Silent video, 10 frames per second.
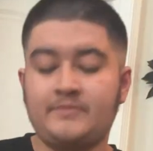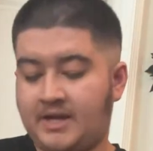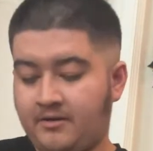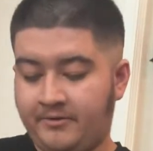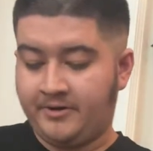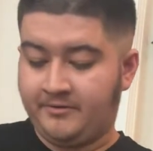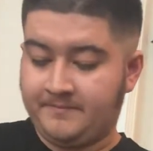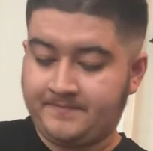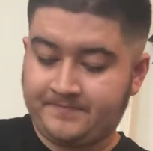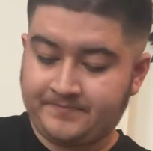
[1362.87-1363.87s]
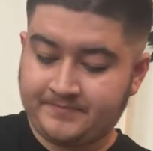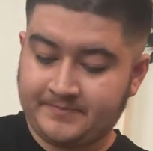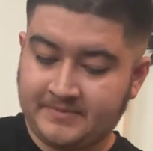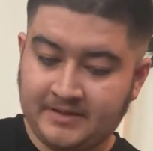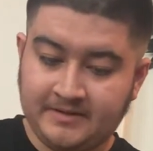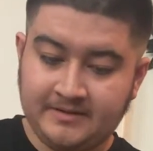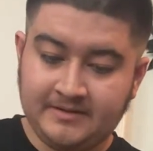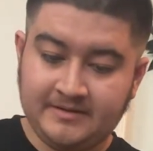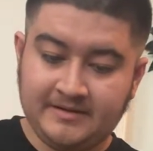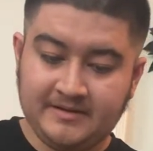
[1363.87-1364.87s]
I don't know.
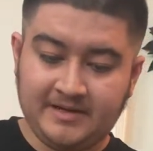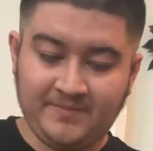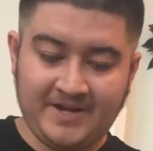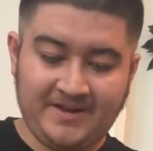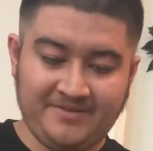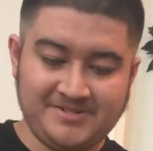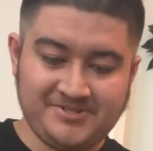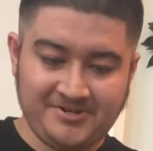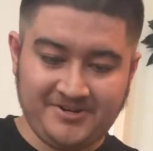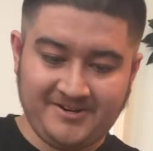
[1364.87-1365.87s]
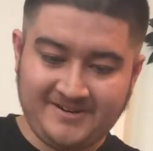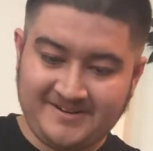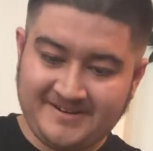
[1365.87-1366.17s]
I'm not even sure.